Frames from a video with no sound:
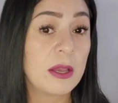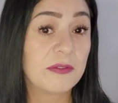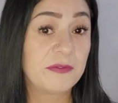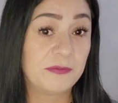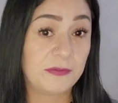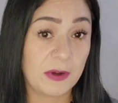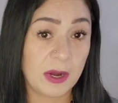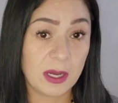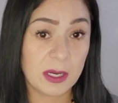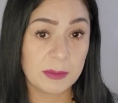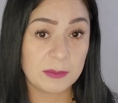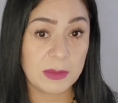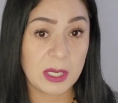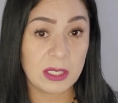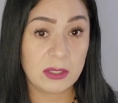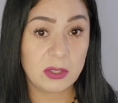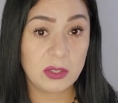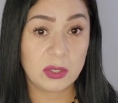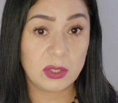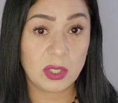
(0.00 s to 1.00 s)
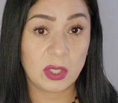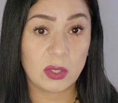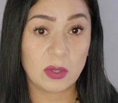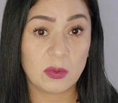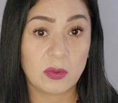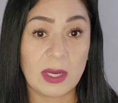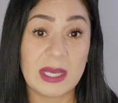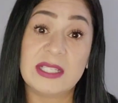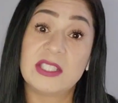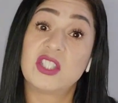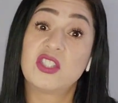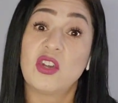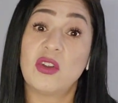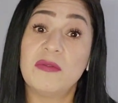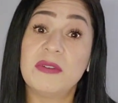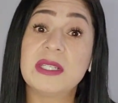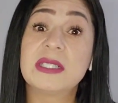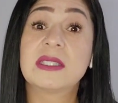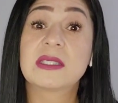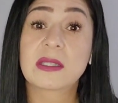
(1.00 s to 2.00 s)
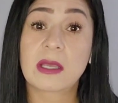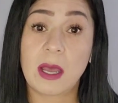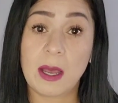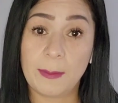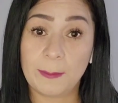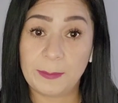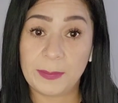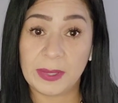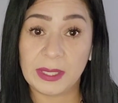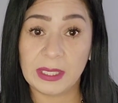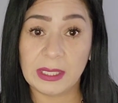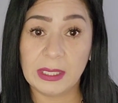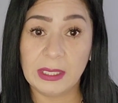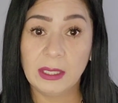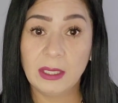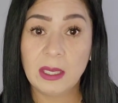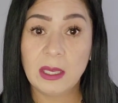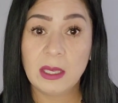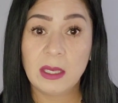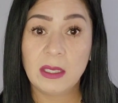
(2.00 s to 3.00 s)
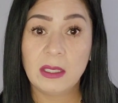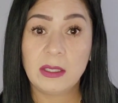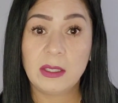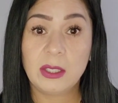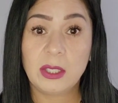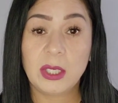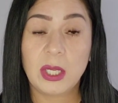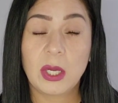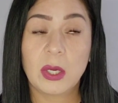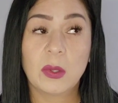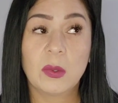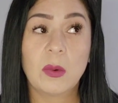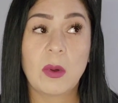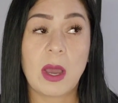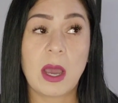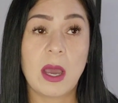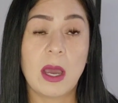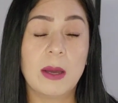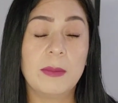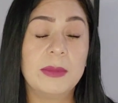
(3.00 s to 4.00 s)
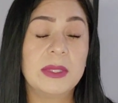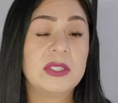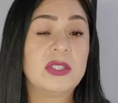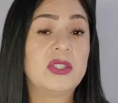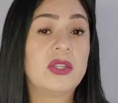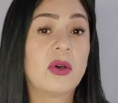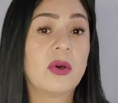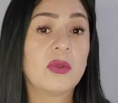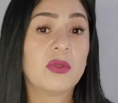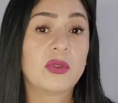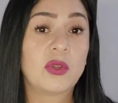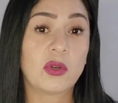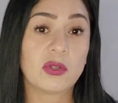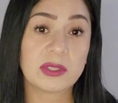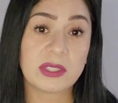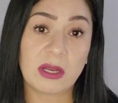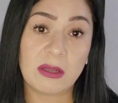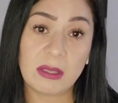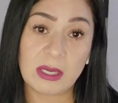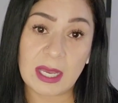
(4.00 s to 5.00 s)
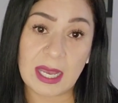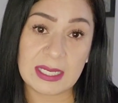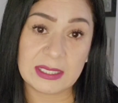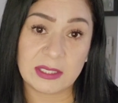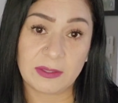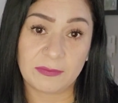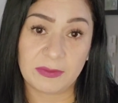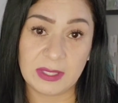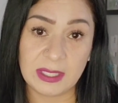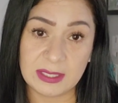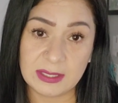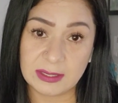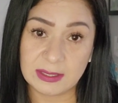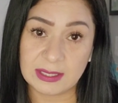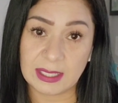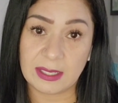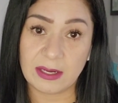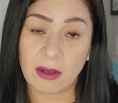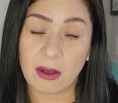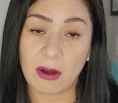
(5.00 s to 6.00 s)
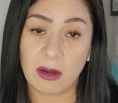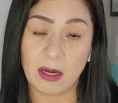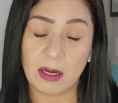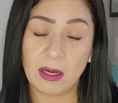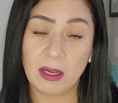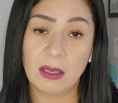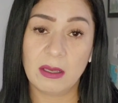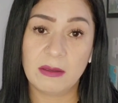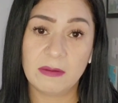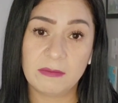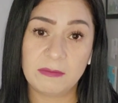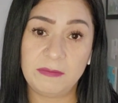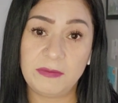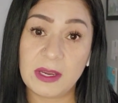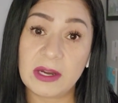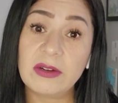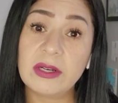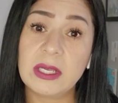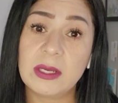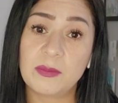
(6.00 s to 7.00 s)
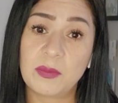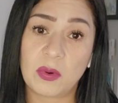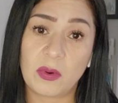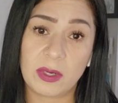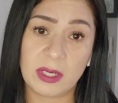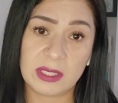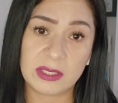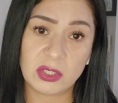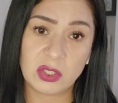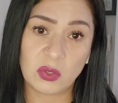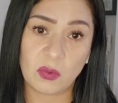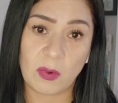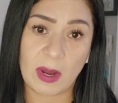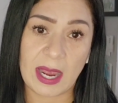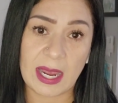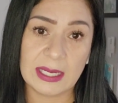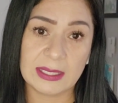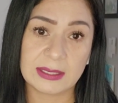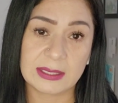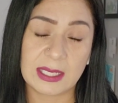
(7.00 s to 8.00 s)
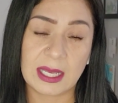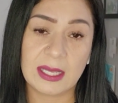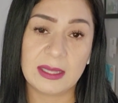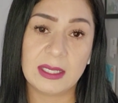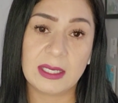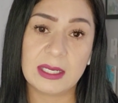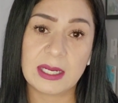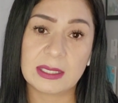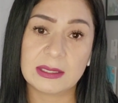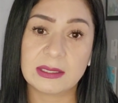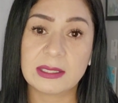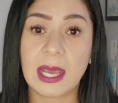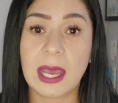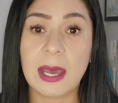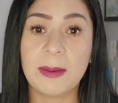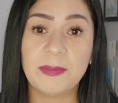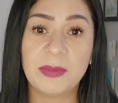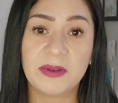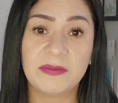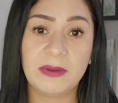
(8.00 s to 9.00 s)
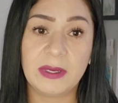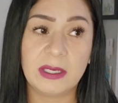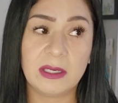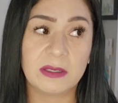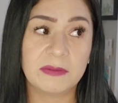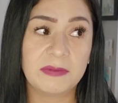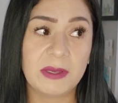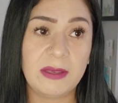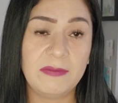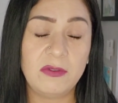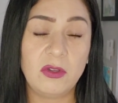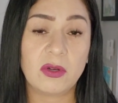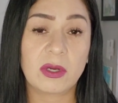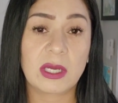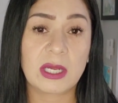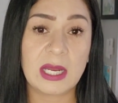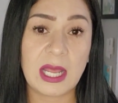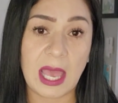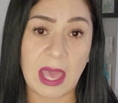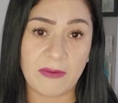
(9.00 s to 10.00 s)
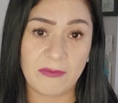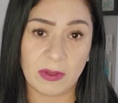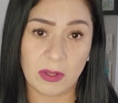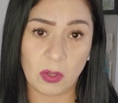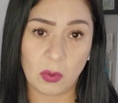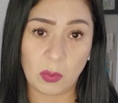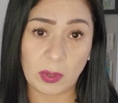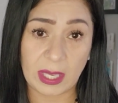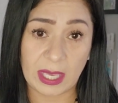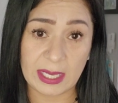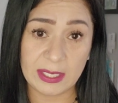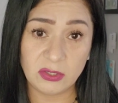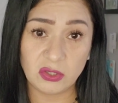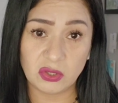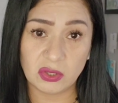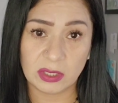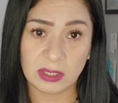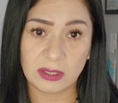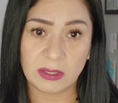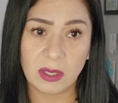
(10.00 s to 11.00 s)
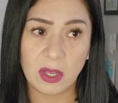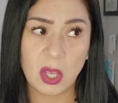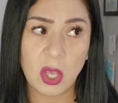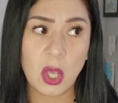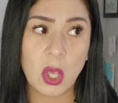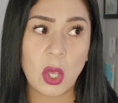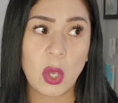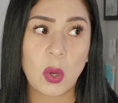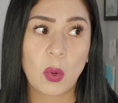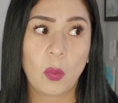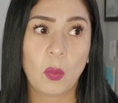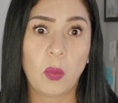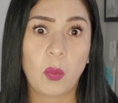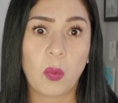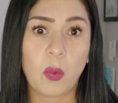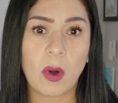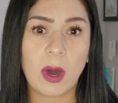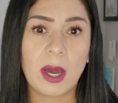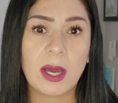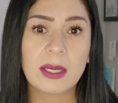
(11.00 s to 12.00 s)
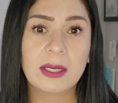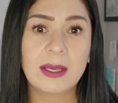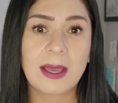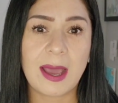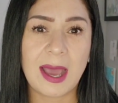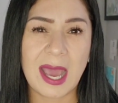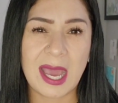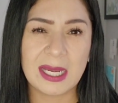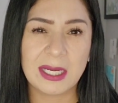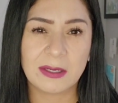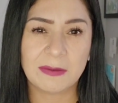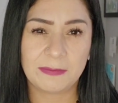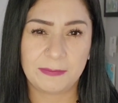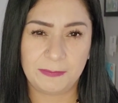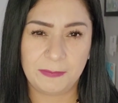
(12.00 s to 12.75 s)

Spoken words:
from, you know, a service company, you know. So those are the kinds of things that are very important to ask. And then on top of it, if you're going to have a location, what kind of